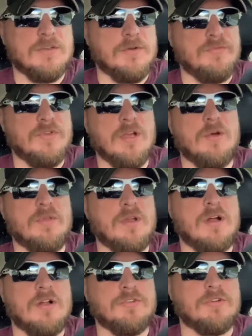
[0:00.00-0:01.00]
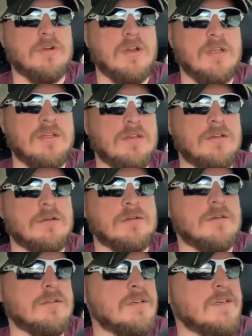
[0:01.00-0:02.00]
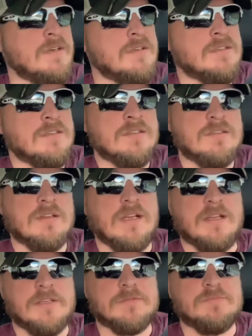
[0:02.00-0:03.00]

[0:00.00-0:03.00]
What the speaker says: know, if you go with an all-terrain or like a